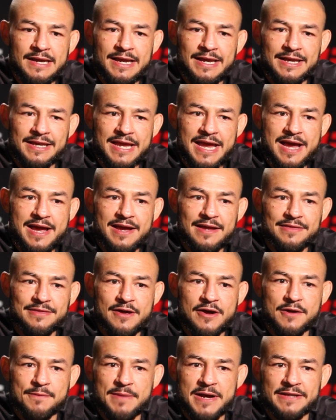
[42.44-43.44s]
Yeah, I
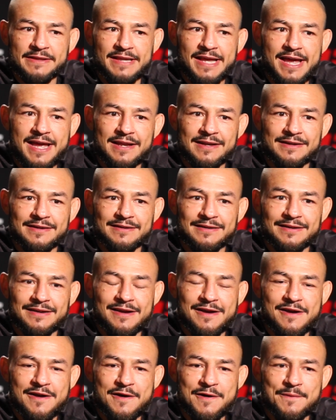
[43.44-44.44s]
thought about that,
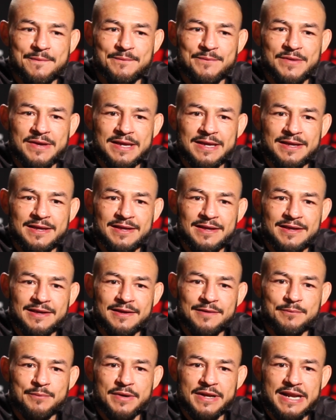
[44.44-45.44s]
um,
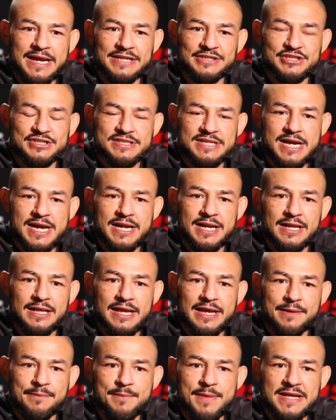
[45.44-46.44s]
but I just kind of
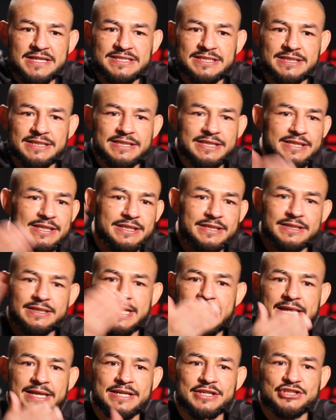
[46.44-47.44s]
like mentally
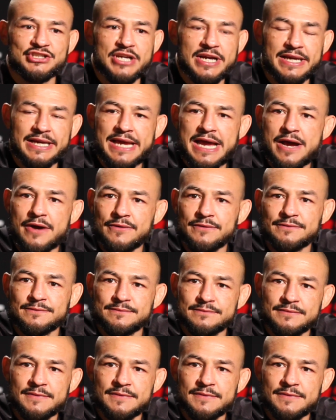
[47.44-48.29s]
had to check out.